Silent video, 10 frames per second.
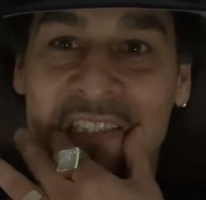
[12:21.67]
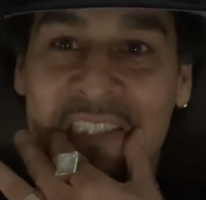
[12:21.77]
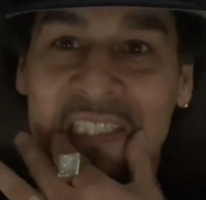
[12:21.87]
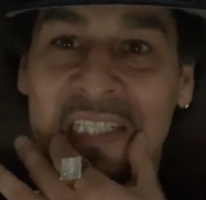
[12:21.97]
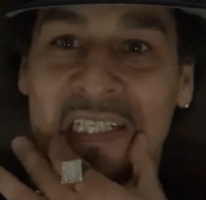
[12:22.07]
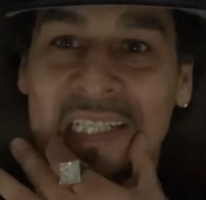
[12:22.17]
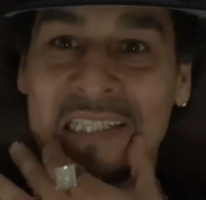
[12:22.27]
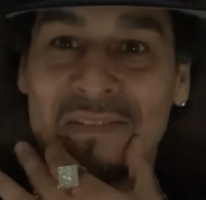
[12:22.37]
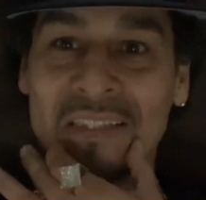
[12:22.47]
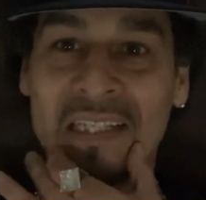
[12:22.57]

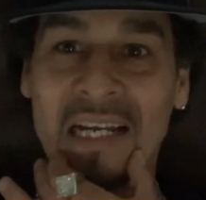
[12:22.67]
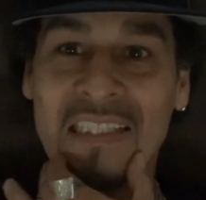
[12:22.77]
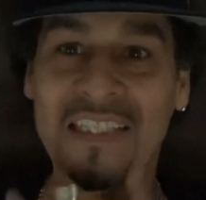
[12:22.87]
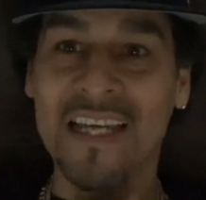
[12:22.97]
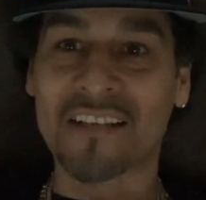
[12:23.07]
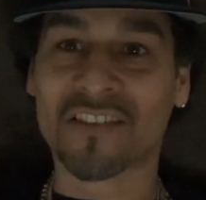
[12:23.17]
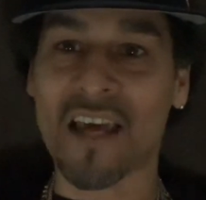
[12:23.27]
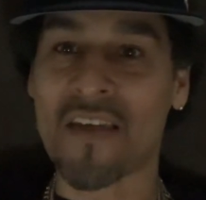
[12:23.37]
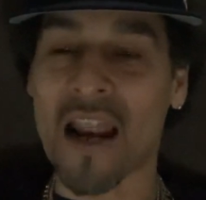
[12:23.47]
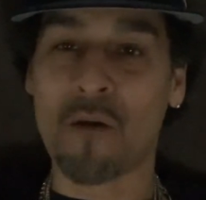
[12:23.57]
God, man, I can't
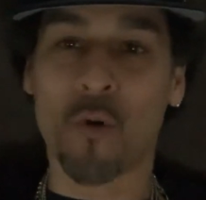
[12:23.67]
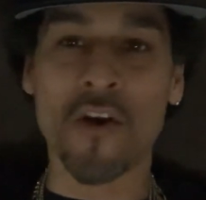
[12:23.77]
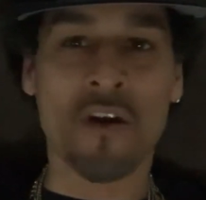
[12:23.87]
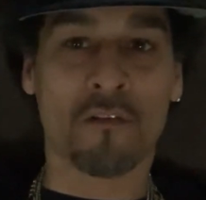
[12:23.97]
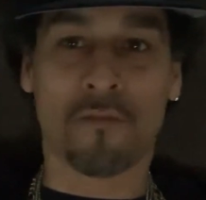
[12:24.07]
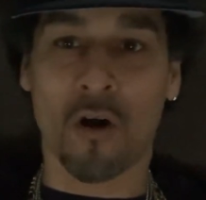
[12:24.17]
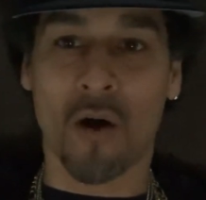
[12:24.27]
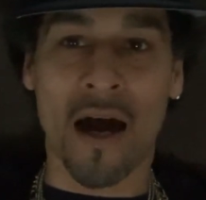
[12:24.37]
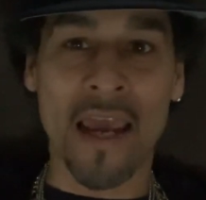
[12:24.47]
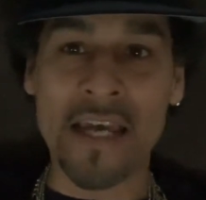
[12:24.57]
say that I wouldn't have, though.
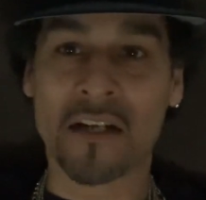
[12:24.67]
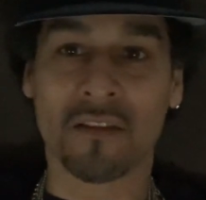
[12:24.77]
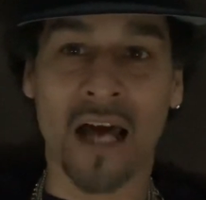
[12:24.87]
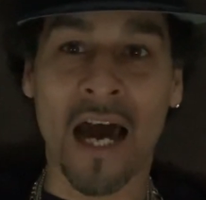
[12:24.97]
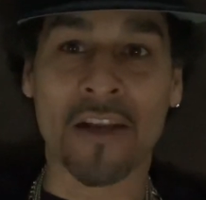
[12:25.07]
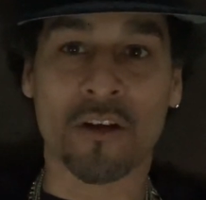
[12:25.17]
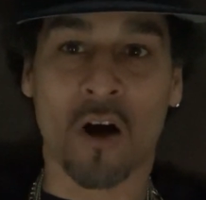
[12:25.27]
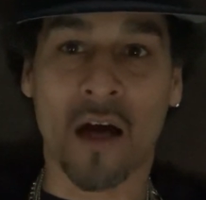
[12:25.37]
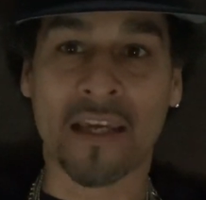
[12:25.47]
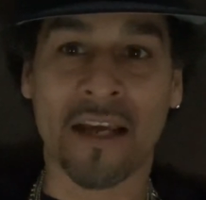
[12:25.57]
I ain't gonna lie to
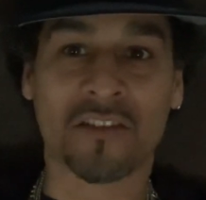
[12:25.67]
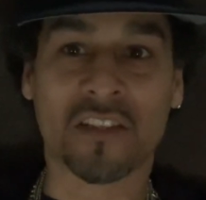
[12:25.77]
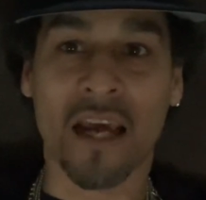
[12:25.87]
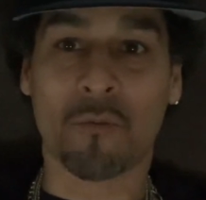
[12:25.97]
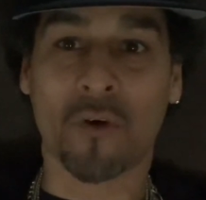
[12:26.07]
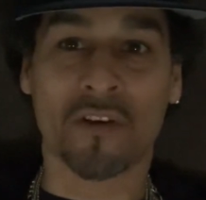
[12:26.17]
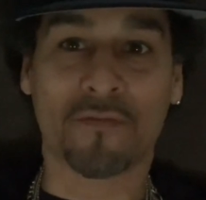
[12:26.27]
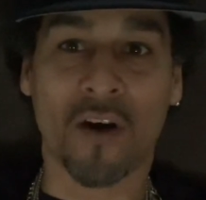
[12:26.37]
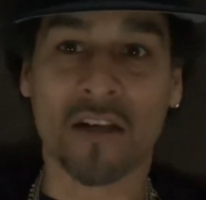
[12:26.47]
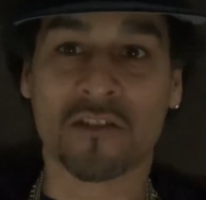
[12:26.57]
y'all. I can't say I wouldn't have
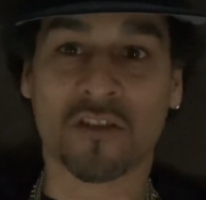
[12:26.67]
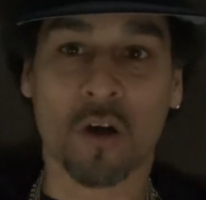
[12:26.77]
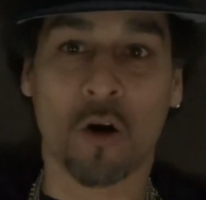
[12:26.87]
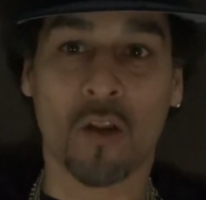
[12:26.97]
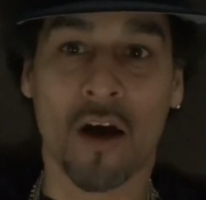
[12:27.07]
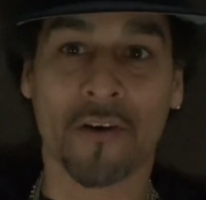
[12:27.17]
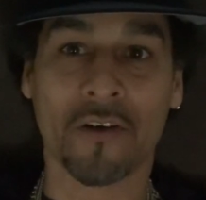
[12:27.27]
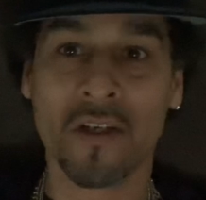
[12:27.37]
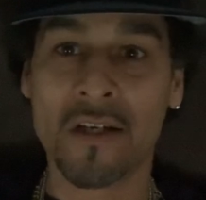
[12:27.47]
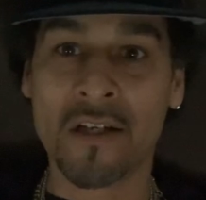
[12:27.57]
fucking stole on her,
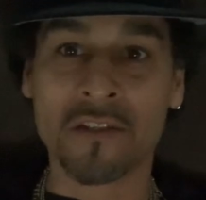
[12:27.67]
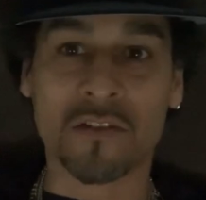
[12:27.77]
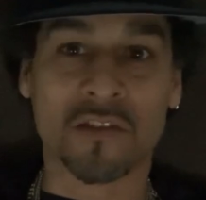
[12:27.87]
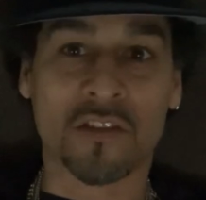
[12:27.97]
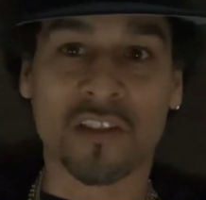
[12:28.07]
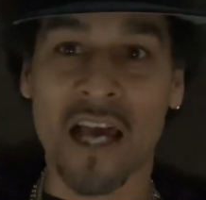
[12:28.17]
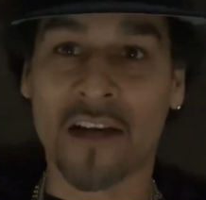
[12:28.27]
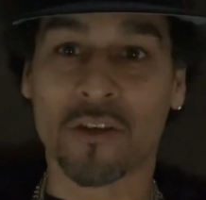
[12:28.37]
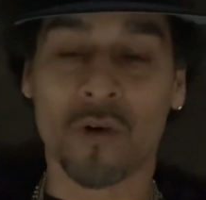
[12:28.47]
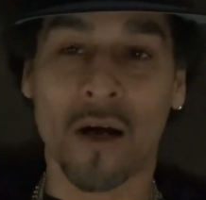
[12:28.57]

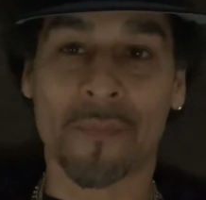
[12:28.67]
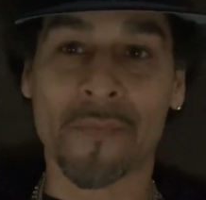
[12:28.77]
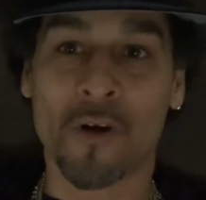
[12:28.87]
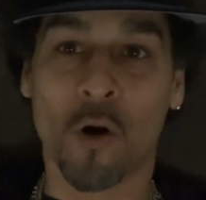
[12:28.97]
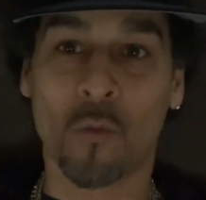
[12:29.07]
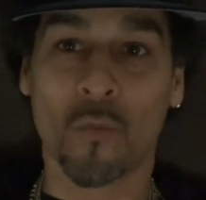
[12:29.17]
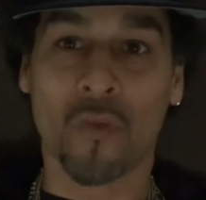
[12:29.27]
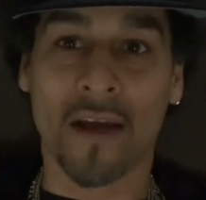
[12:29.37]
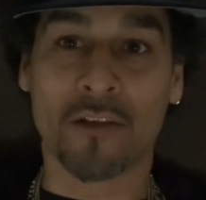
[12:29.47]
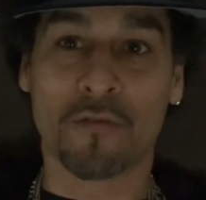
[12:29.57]
socked her up, you know,
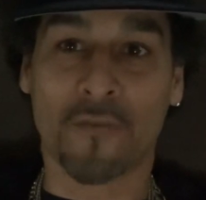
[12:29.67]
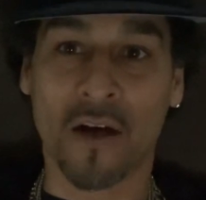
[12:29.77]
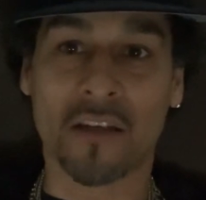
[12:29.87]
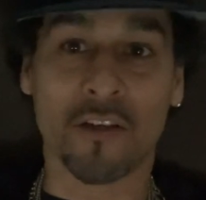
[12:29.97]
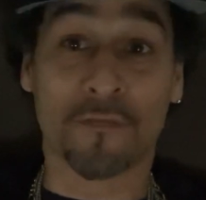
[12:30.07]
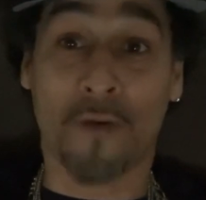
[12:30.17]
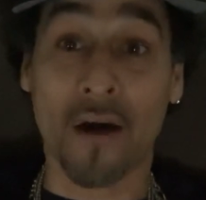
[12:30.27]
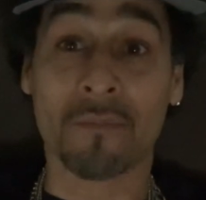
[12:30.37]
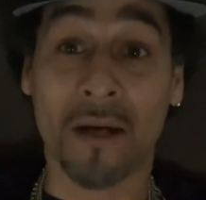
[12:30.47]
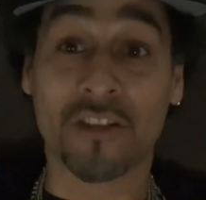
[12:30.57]
like, you're
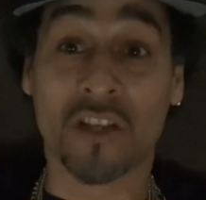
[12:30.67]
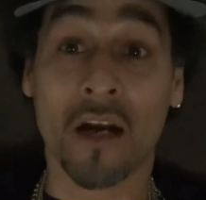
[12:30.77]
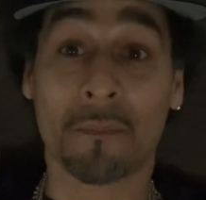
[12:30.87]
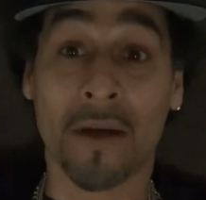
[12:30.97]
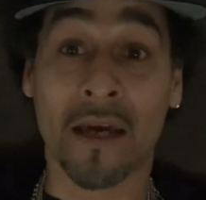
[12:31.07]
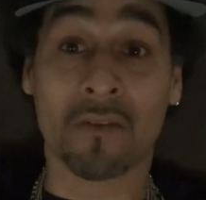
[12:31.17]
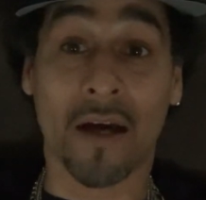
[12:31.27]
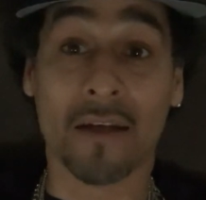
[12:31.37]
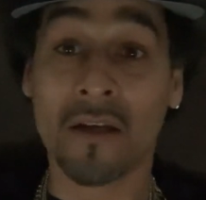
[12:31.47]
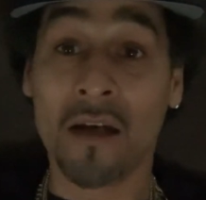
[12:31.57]
fucking my shit up, man.
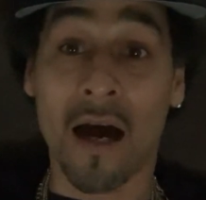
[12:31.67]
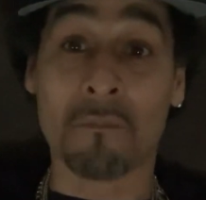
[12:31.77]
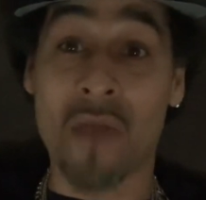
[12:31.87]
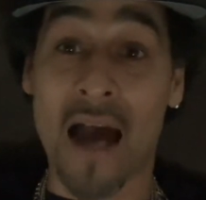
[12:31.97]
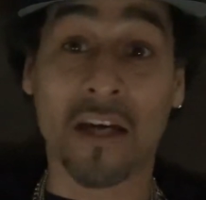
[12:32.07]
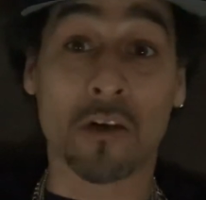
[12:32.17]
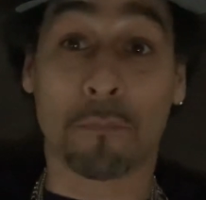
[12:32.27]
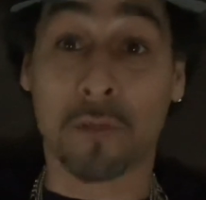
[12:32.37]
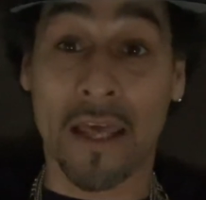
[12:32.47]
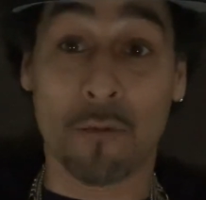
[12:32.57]
Like, I'm not
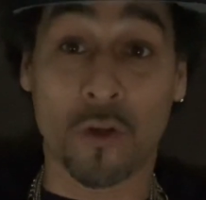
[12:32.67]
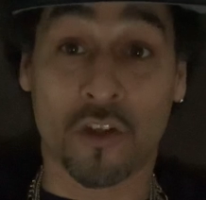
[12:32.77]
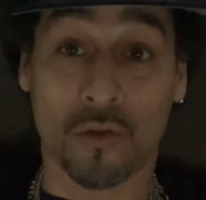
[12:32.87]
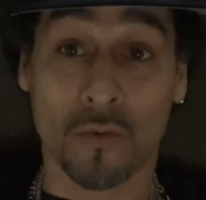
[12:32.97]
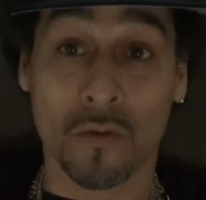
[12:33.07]
gonna play with you.